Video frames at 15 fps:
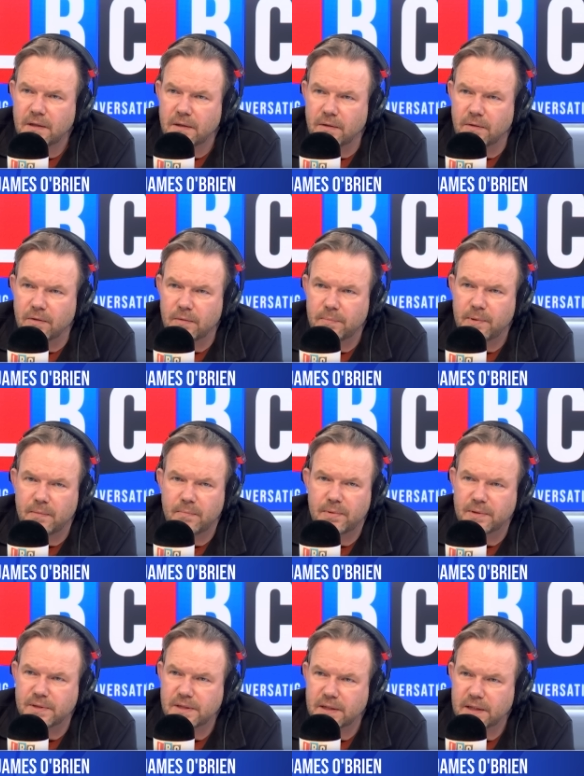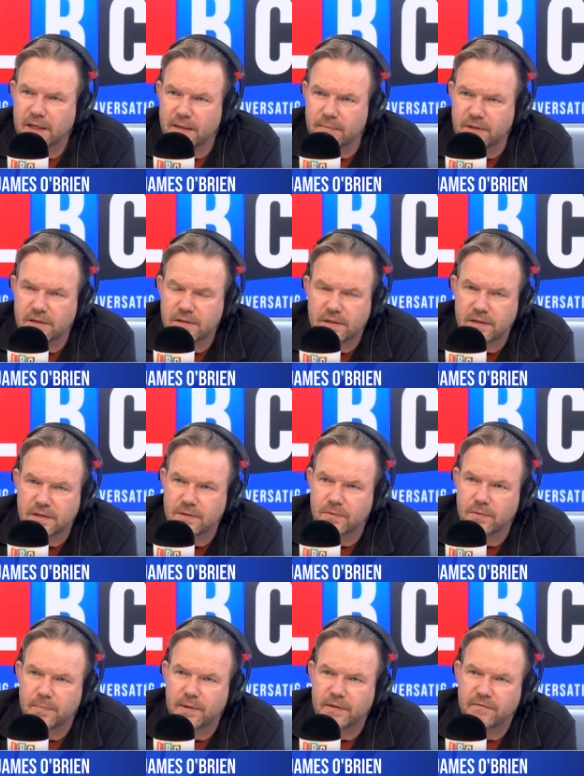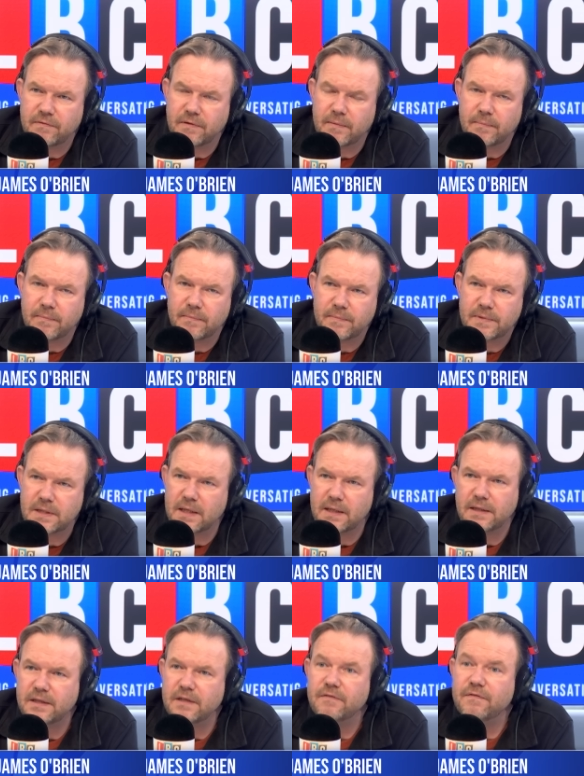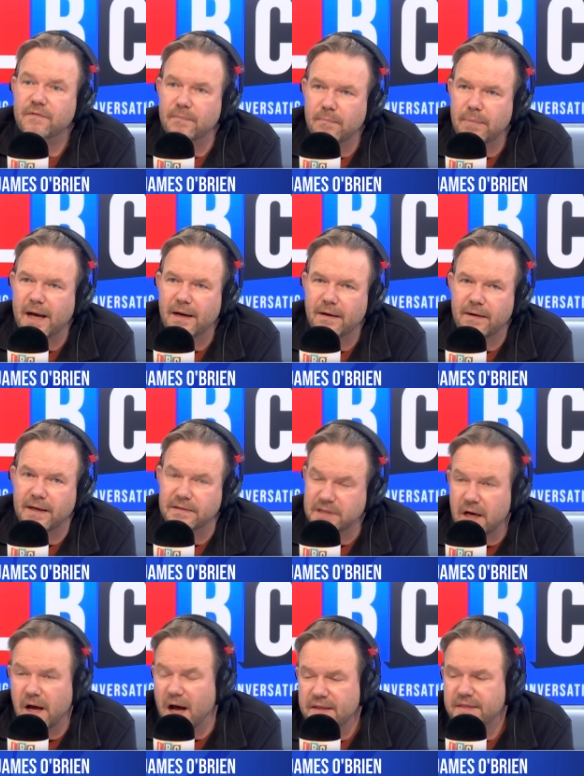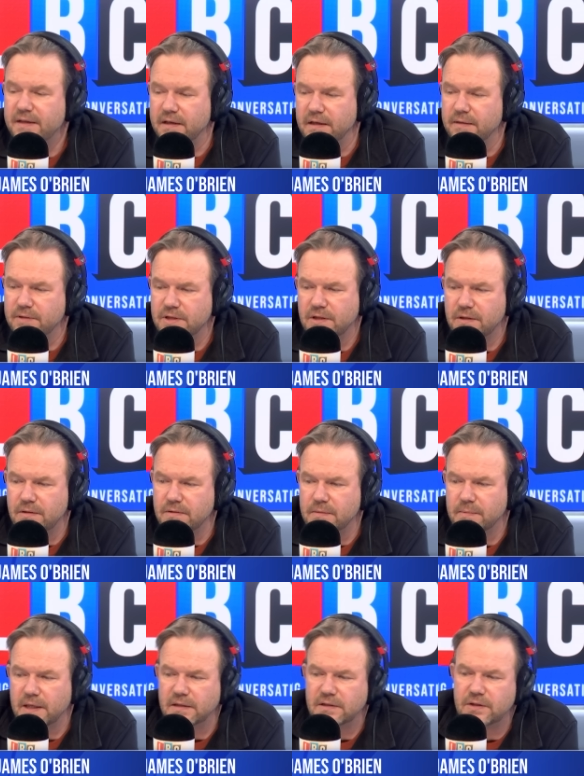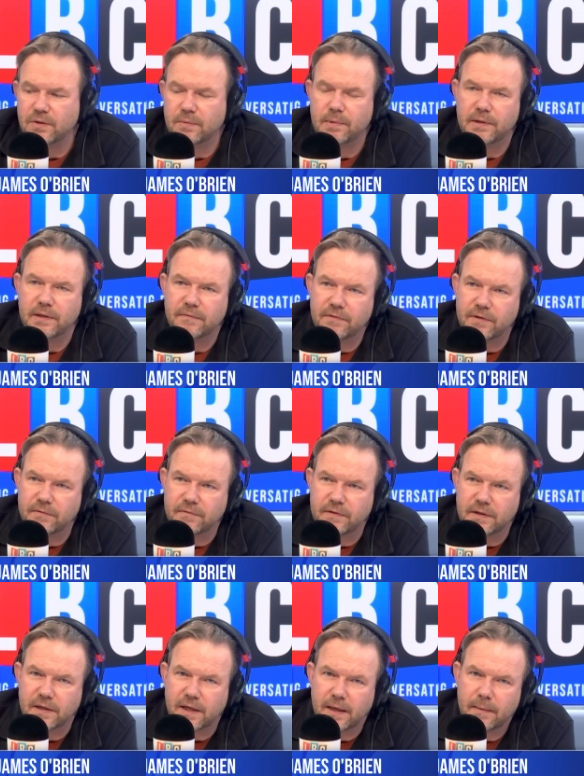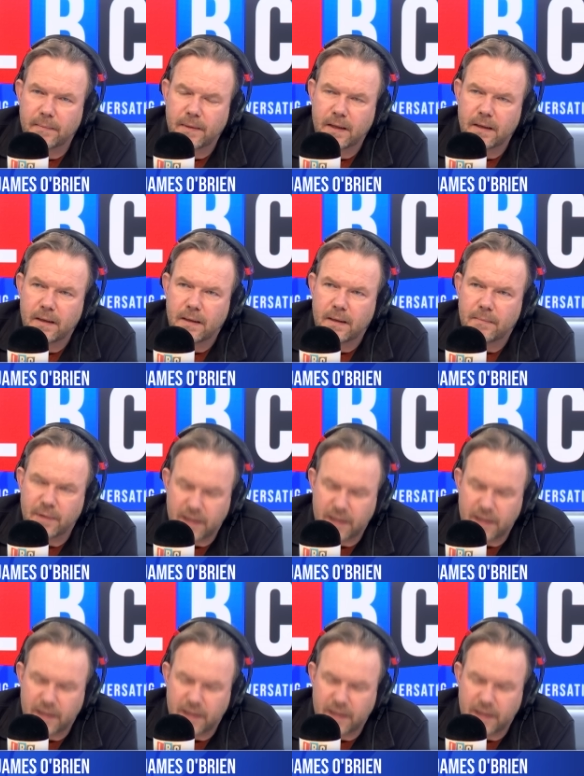or upon boys that came into his orbit from slightly different backgrounds. I, I think there was a huge amount of snobbery involved in that. But